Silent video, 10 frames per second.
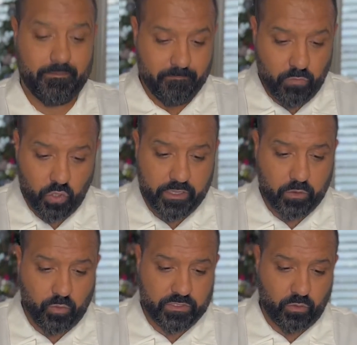Molech
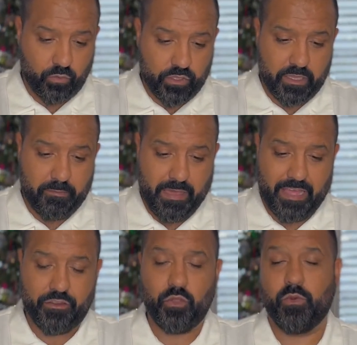was a really bad
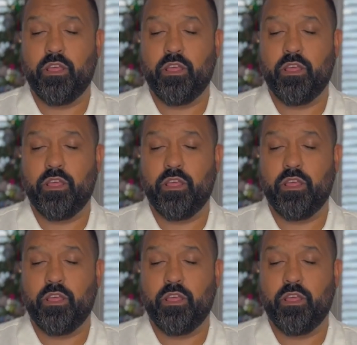dude.